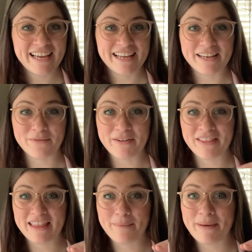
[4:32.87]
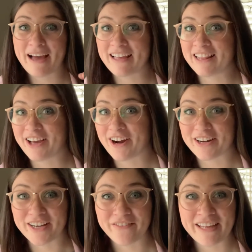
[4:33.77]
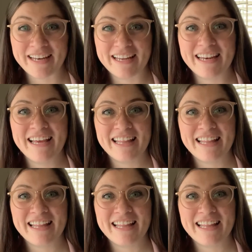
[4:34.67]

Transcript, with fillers: And you even think back in the Garden of Eden